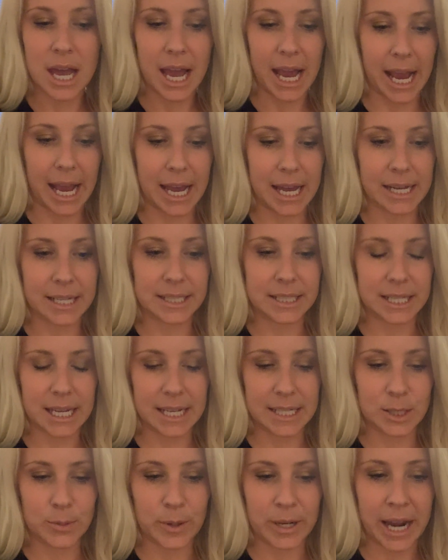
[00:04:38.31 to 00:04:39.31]
and
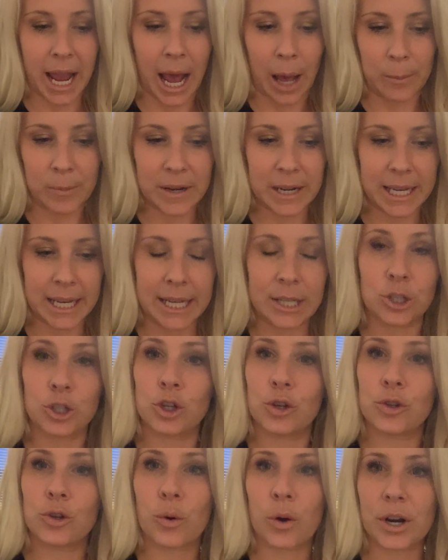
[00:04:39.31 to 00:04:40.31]
it's been happening in
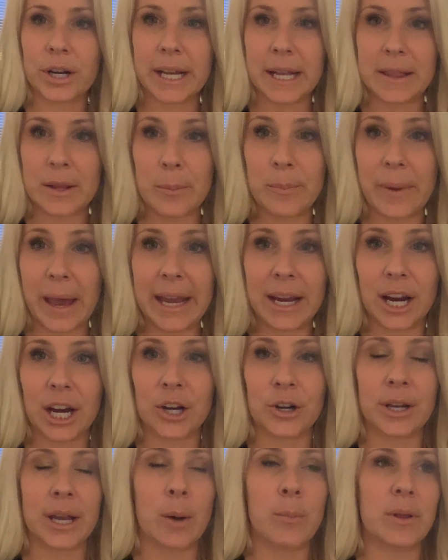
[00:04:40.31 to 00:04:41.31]
New York in the Bay
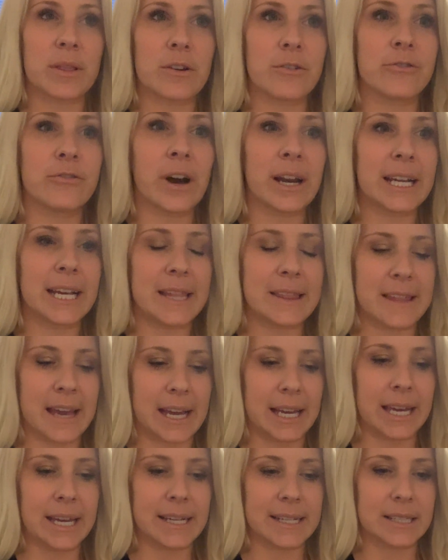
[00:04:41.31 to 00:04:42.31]
Area. But the funny
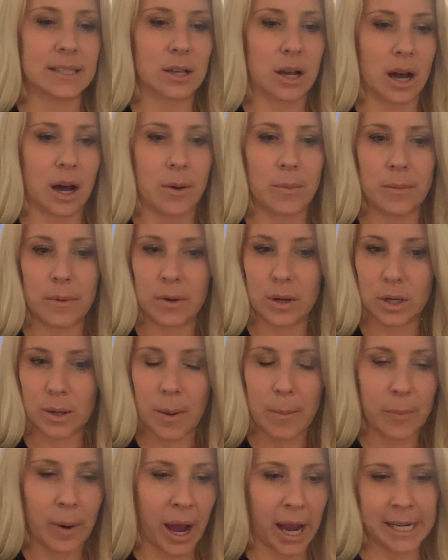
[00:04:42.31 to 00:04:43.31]
thing is, um,
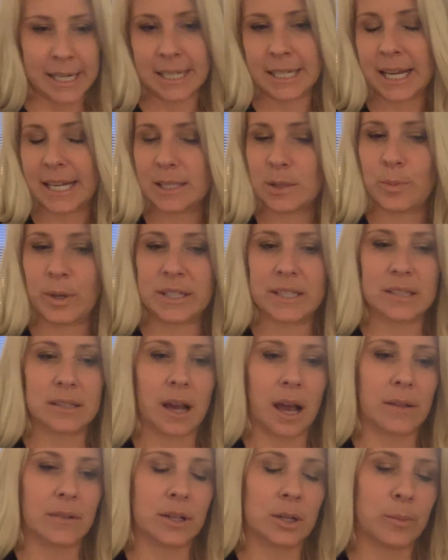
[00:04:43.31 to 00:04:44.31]
Biden has been
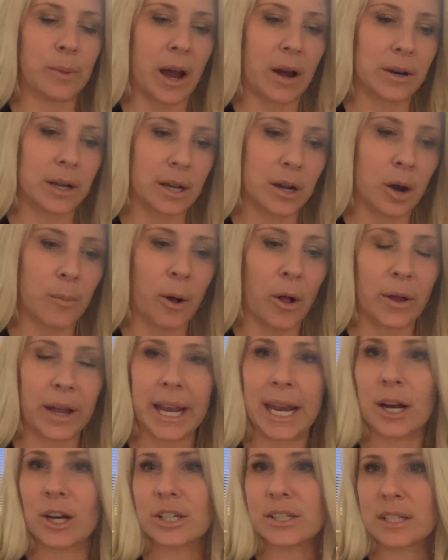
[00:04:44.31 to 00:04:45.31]
silent about it. Kamala
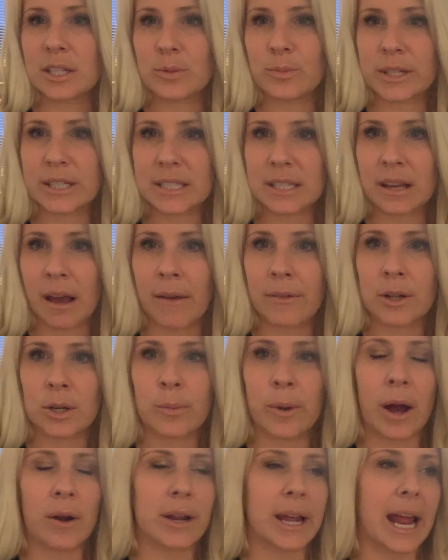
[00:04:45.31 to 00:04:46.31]
Harris has been silent
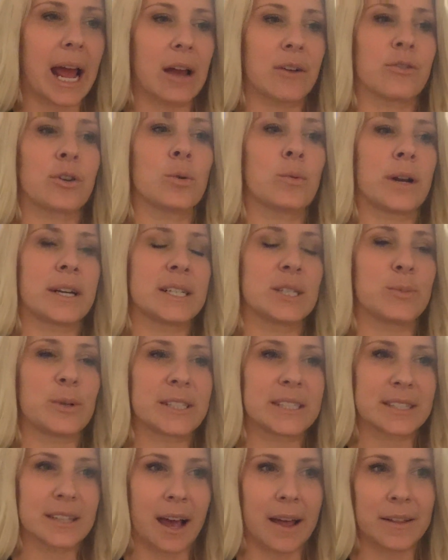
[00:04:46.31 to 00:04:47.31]
about it. Everyone has been
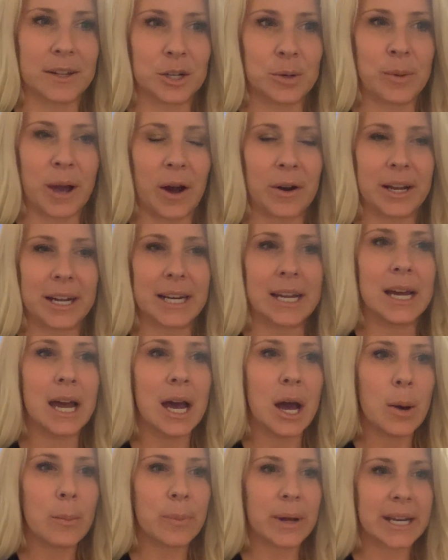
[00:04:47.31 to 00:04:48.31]
silent about it.
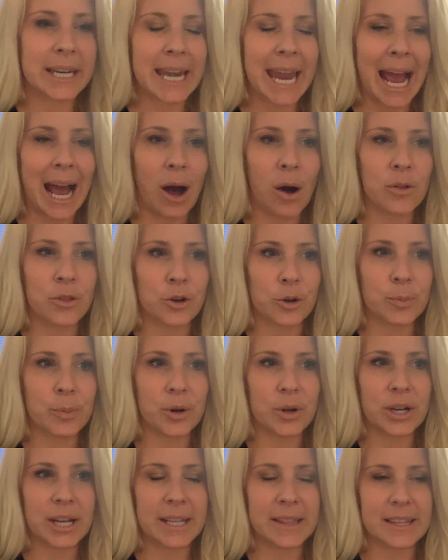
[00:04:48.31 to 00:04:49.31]
But now they're
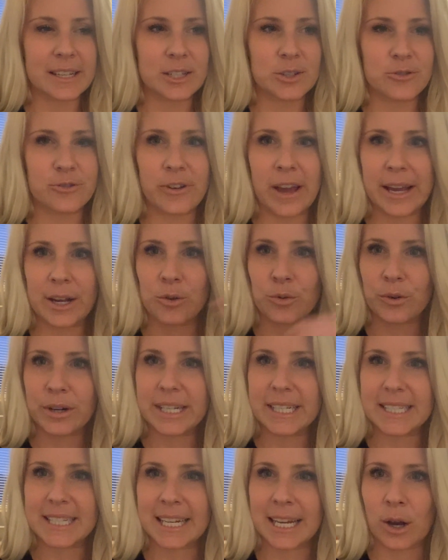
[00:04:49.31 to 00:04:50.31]
putting this fake
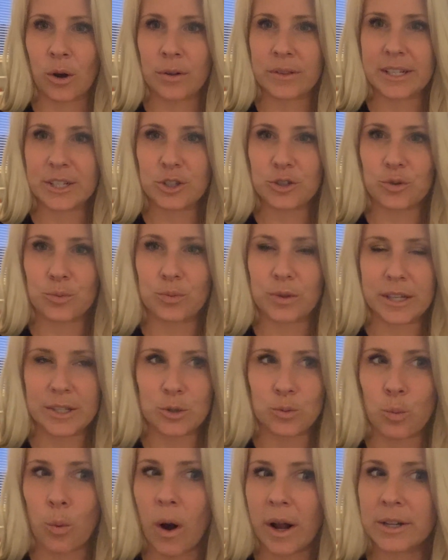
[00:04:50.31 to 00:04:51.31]
reasoning on this,
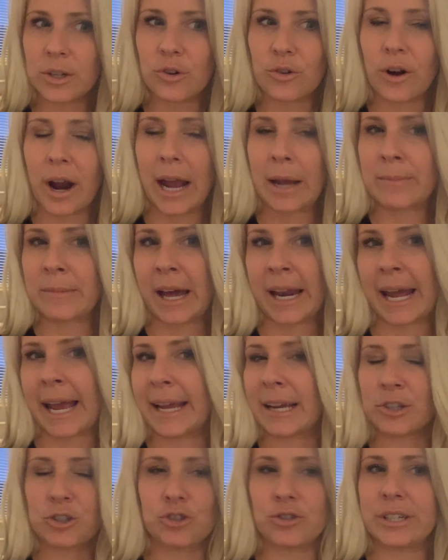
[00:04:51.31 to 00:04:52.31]
this one crime that I
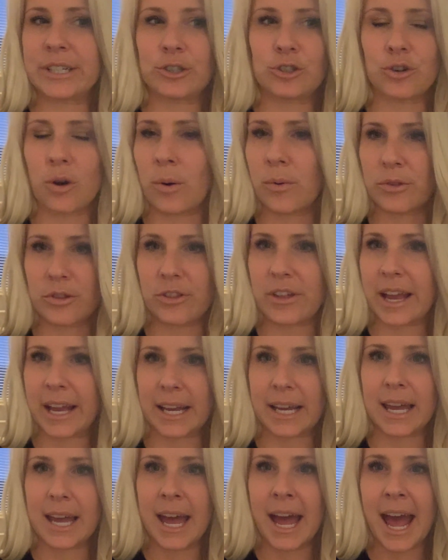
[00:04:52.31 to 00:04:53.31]
actually don't
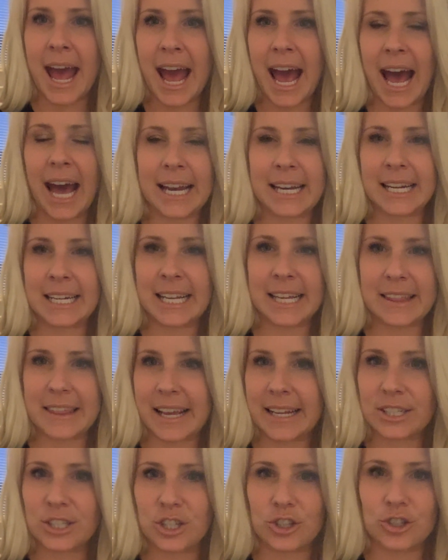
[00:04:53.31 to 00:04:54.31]
think had
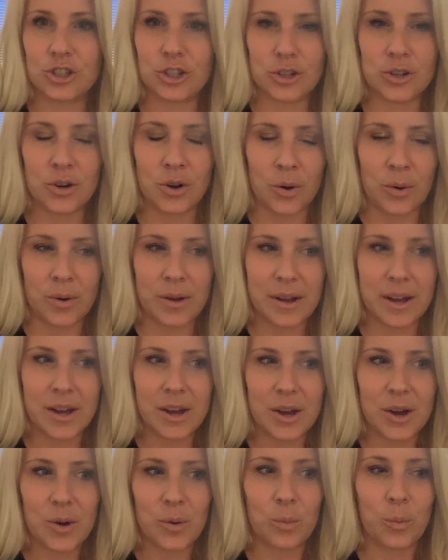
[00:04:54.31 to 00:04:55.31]
anything to do
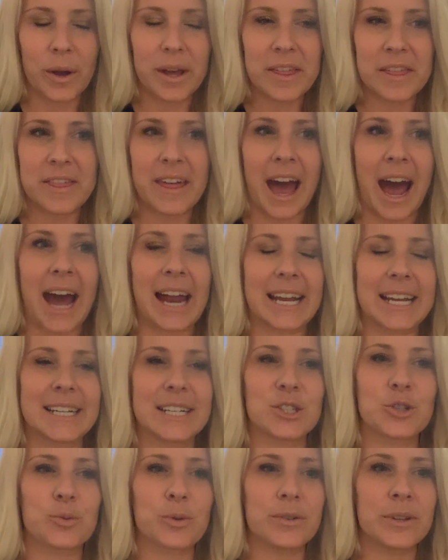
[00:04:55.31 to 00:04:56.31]
with that. And
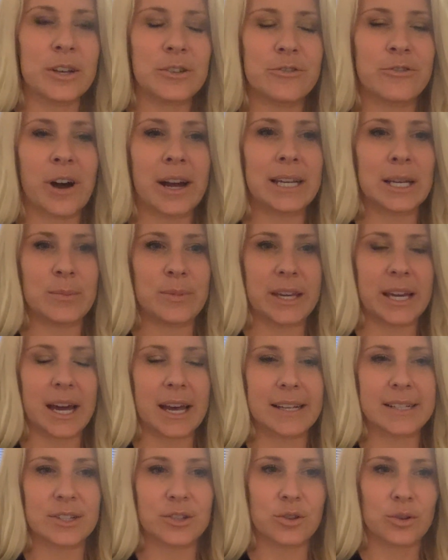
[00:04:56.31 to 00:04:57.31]
it's really funny
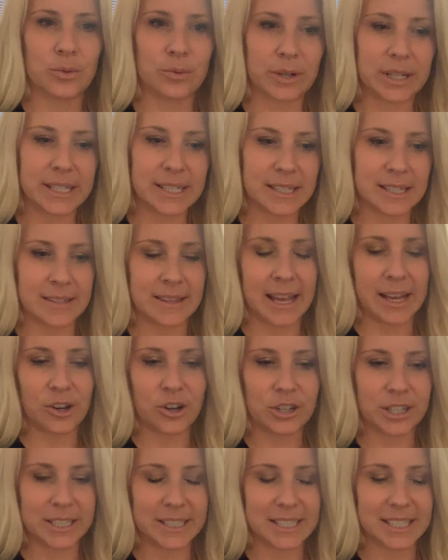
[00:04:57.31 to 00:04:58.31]
because the reason they
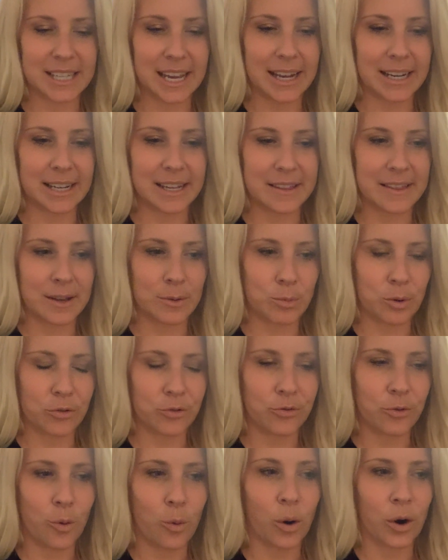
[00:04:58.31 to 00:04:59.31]
couldn't say anything
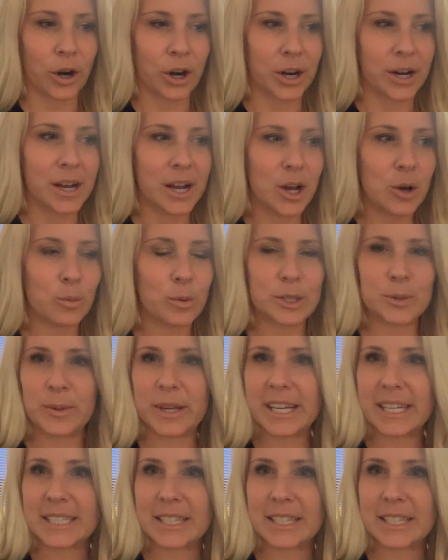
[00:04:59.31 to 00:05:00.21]
before was because